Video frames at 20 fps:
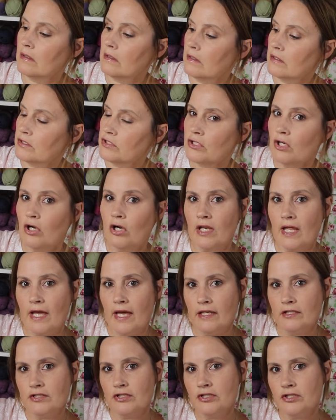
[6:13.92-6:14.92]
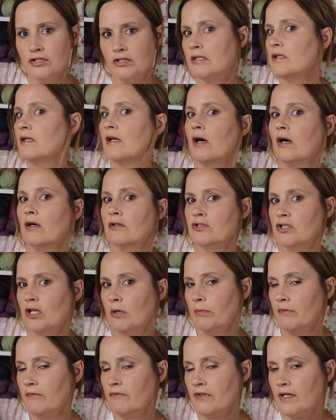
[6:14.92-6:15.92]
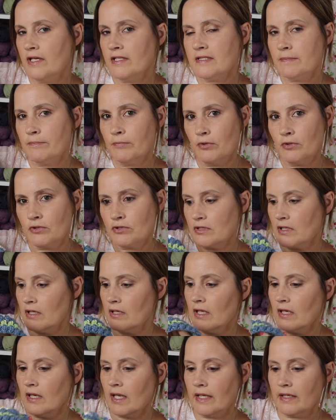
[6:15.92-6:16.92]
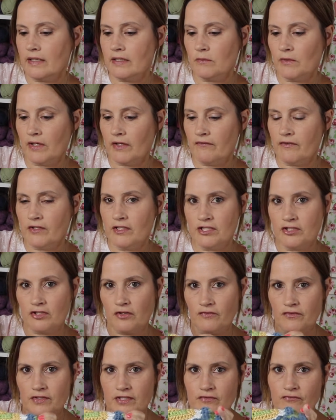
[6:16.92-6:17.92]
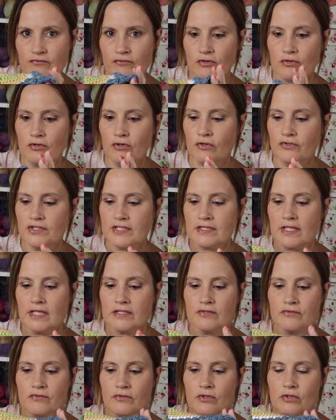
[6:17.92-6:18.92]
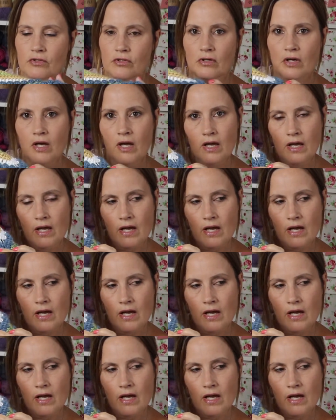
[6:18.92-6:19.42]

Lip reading: a shawl edge on top of this, but I liked when I finished off this row, this last row,